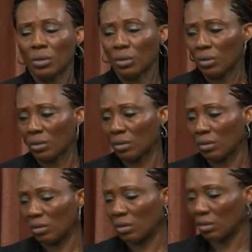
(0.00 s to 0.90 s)

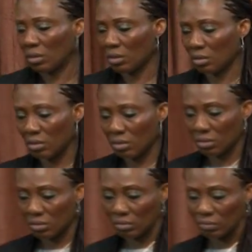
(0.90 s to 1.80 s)

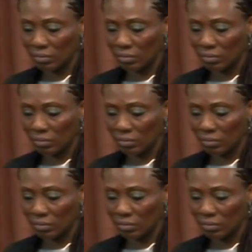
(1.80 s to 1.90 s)
Nothing is said.